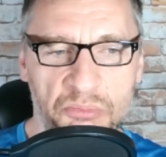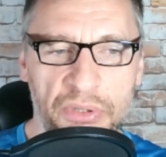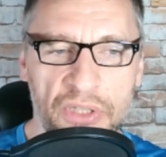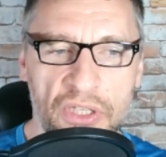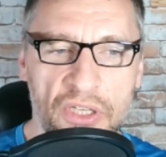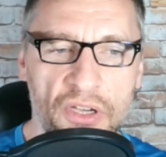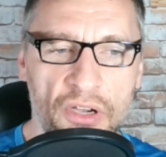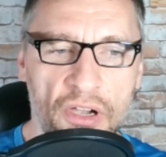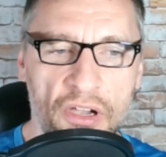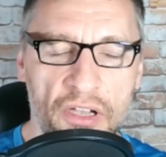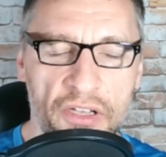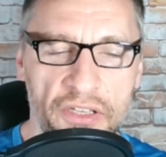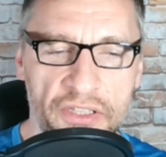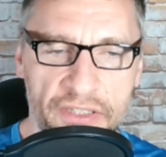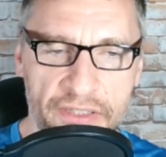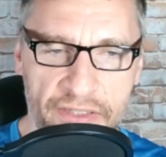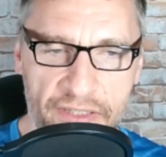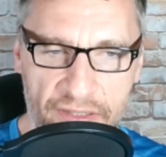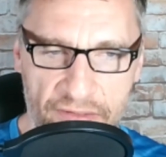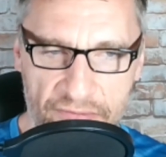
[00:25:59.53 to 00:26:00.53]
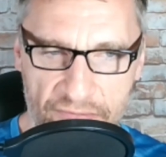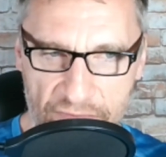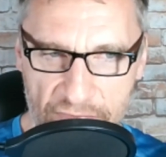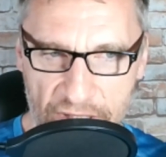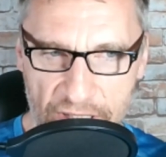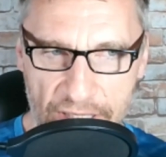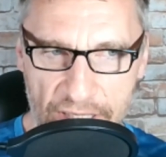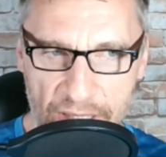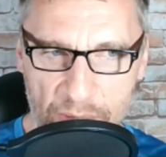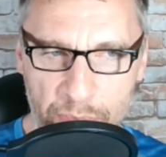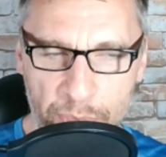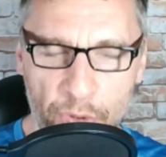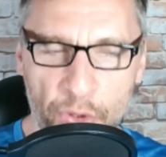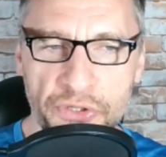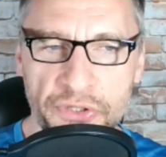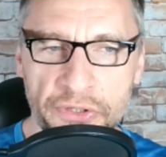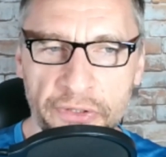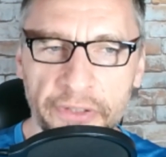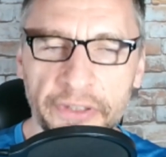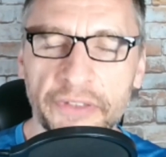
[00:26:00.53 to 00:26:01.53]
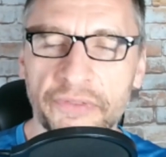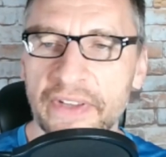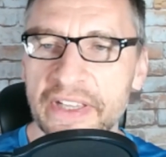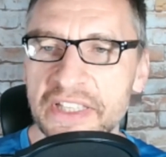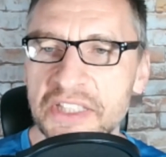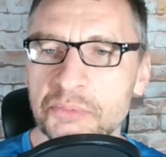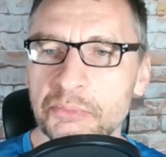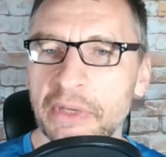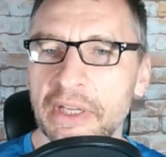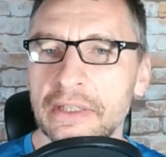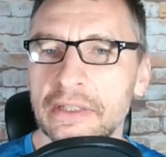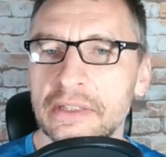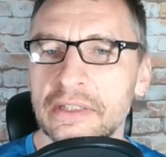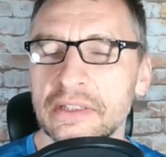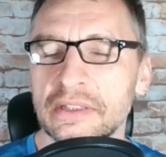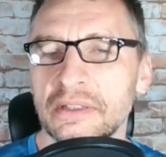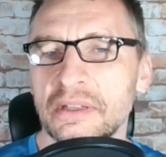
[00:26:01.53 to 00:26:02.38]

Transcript: because personal investment